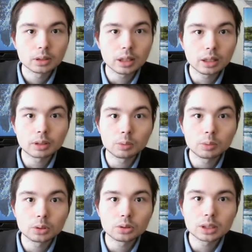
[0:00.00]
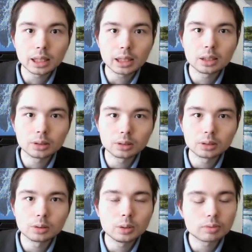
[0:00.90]
if I want to take it on
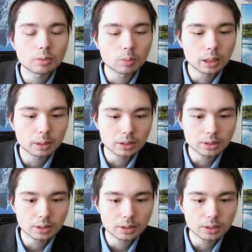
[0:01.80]
with the white pieces.